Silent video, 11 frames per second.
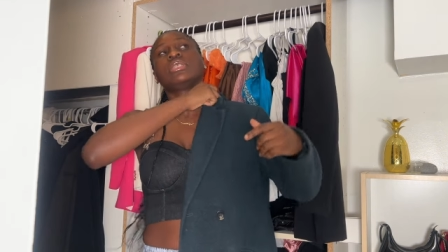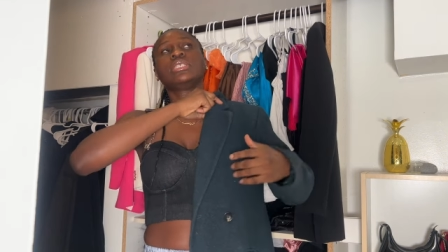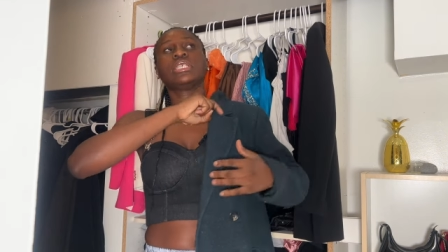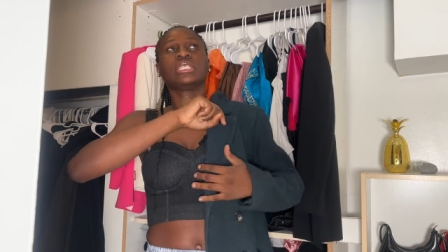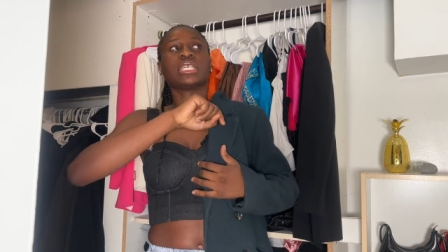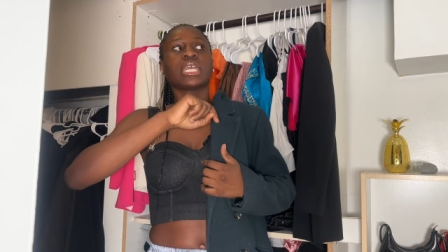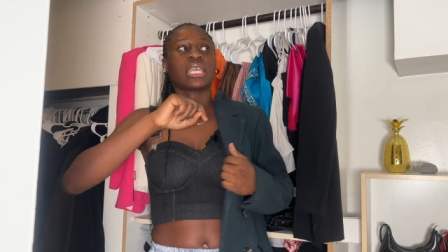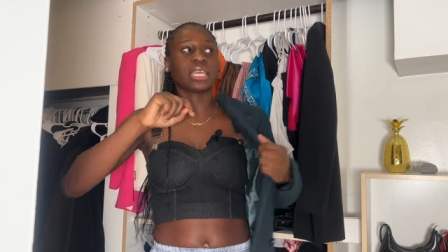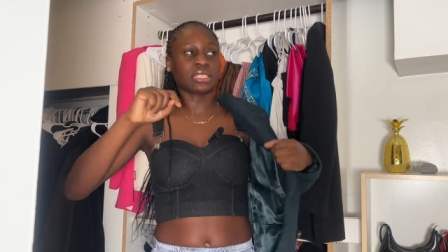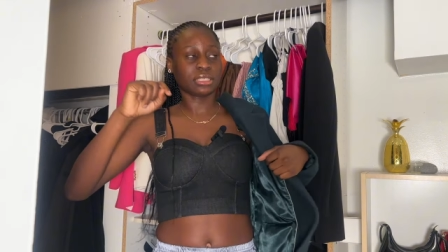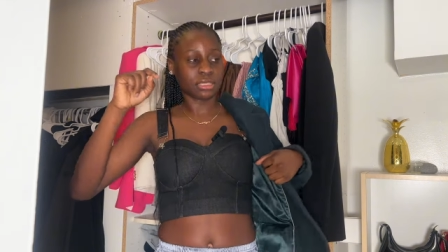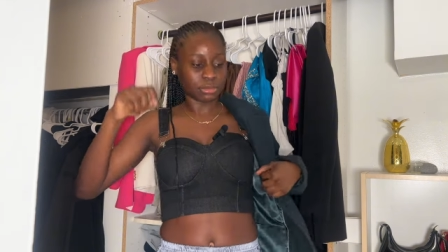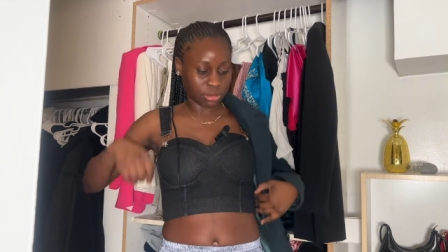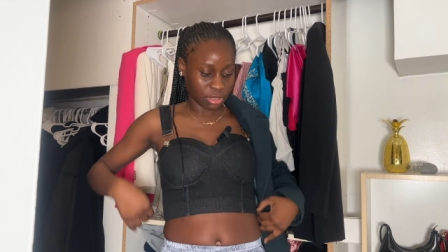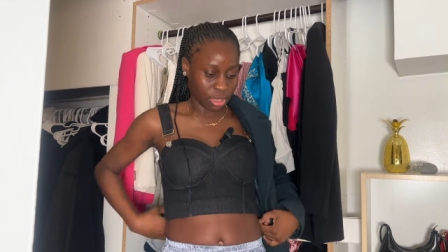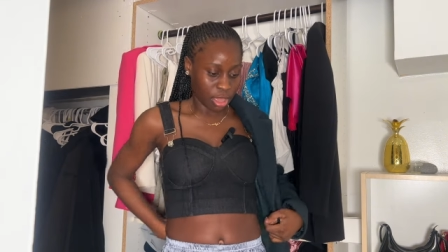It's a jacket
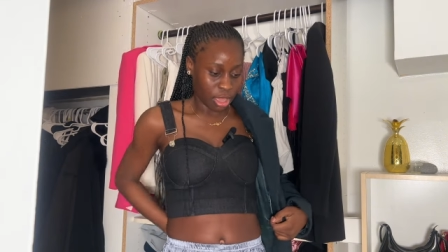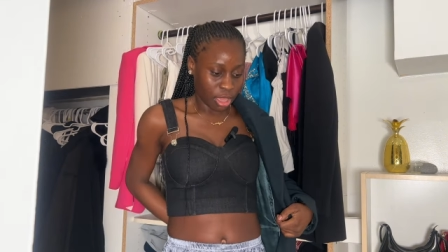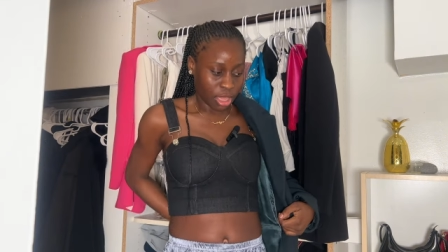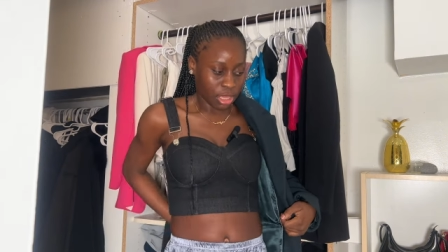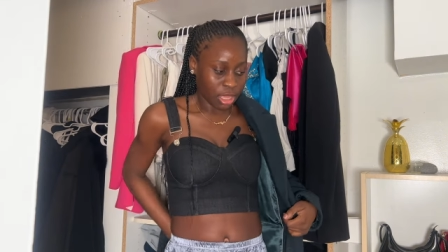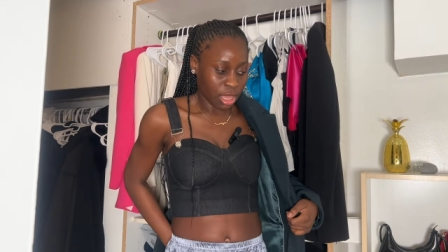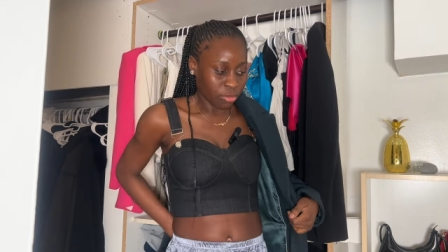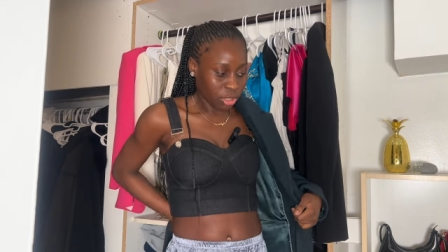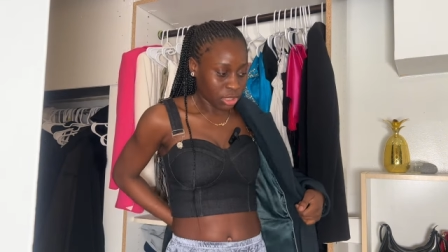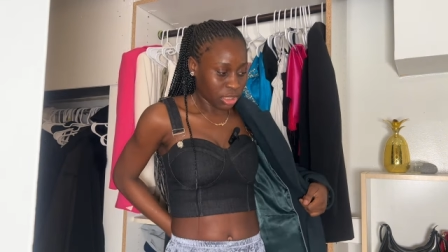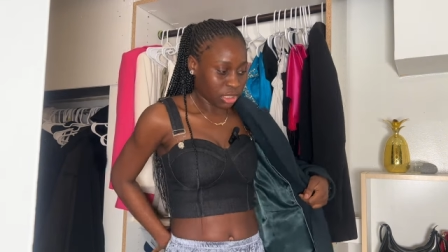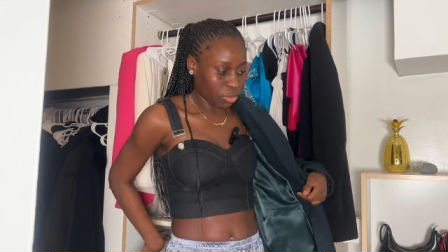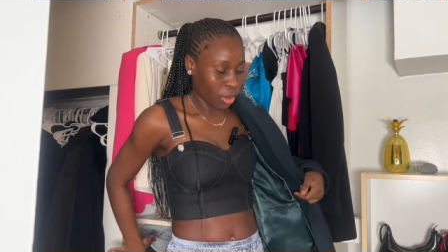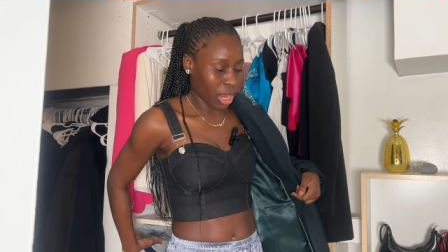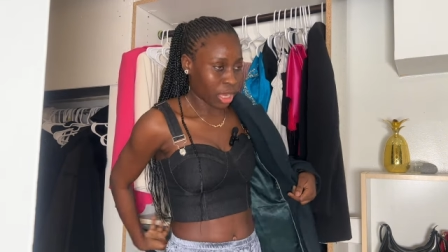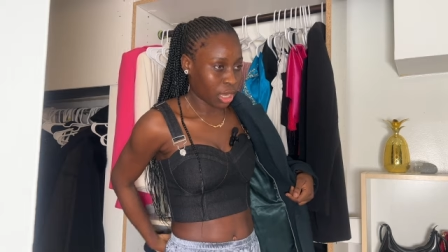I bought it
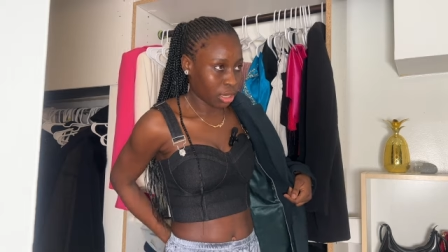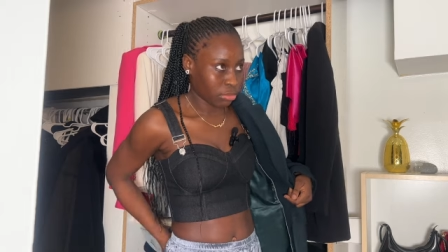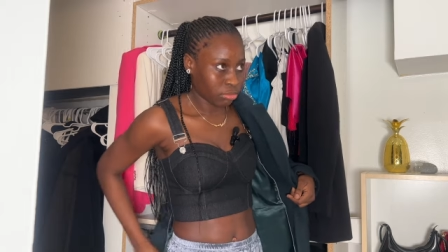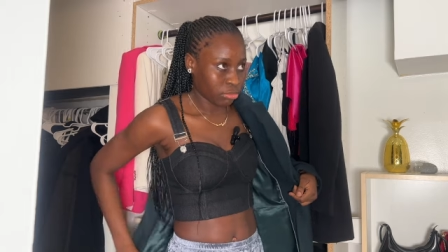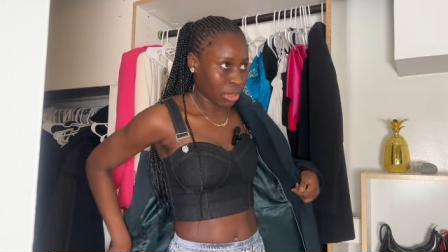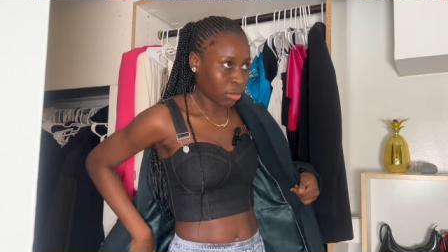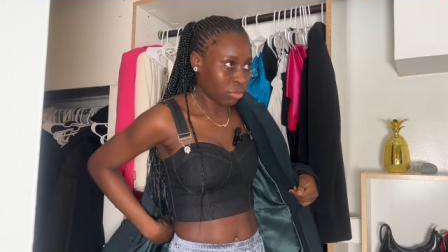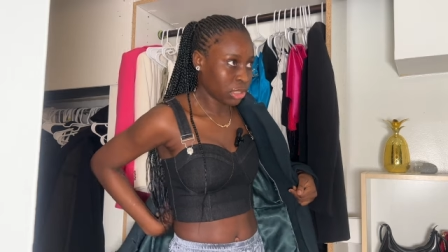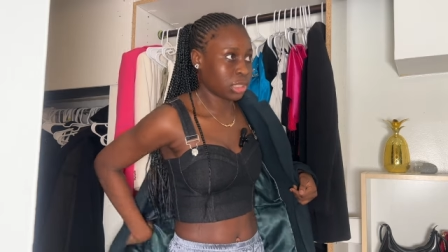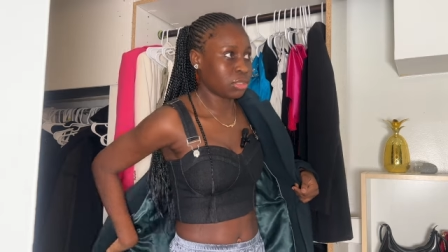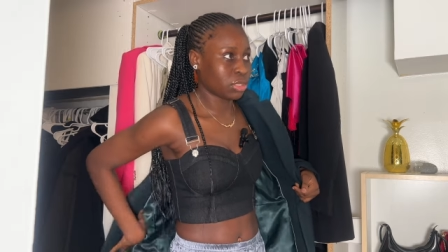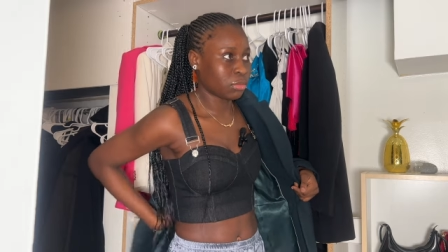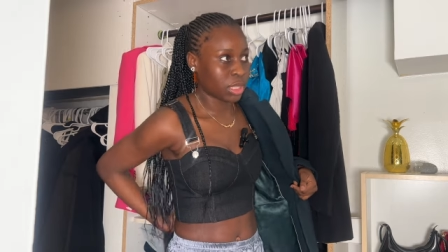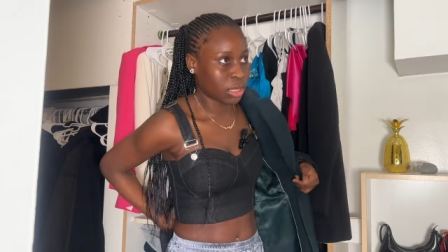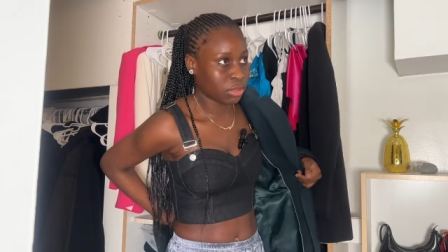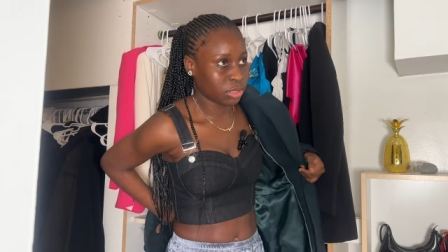while I bought it
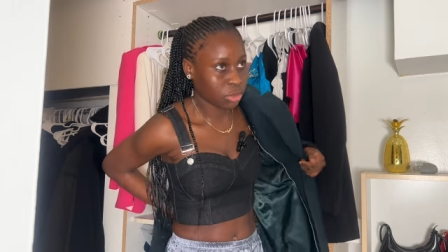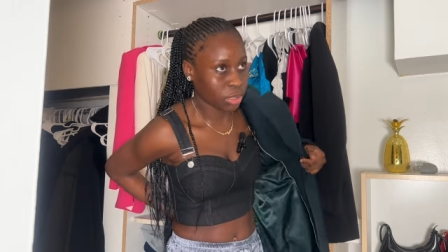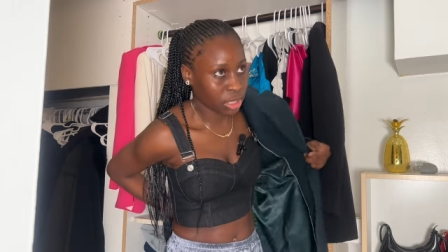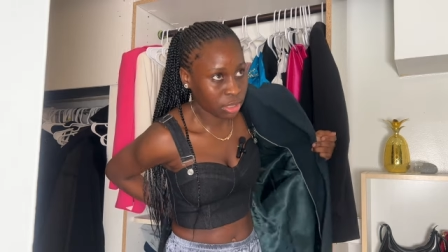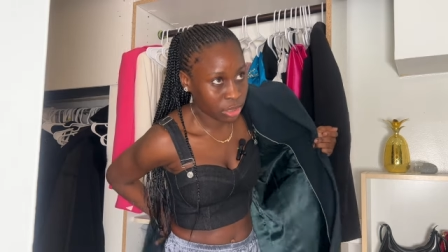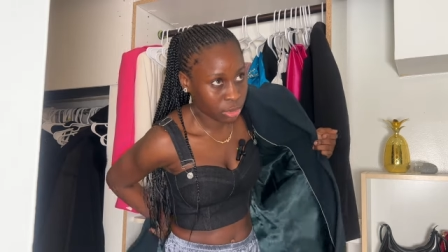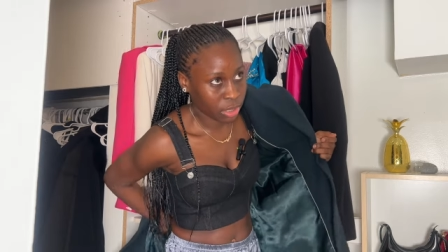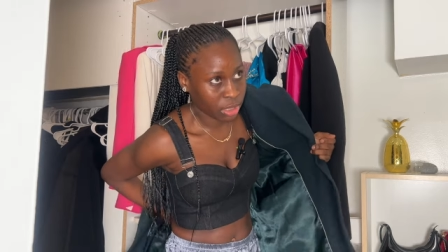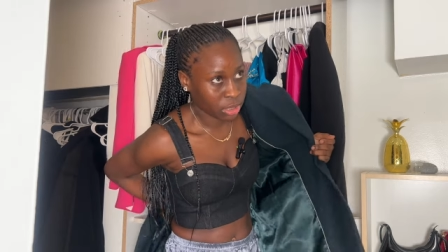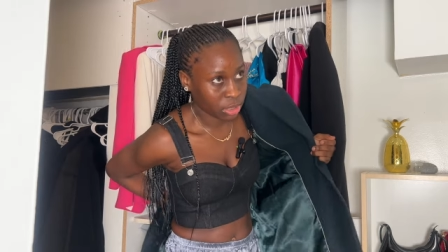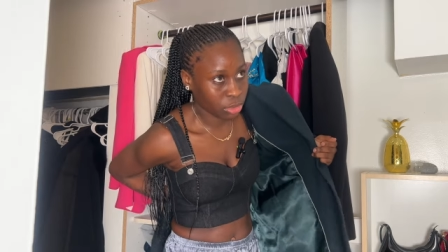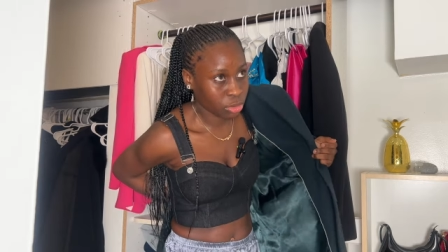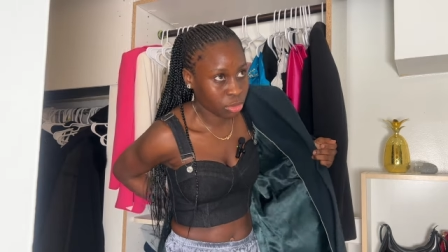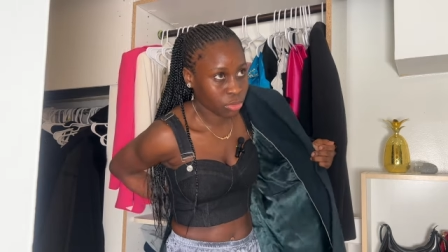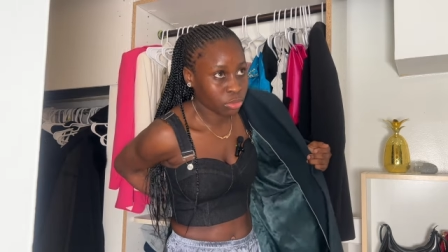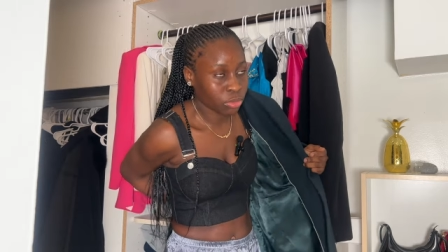sometimes in
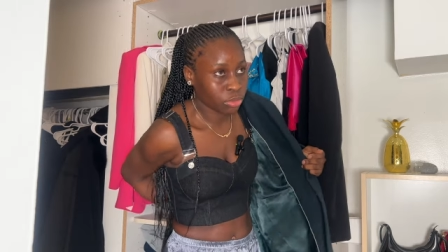2022.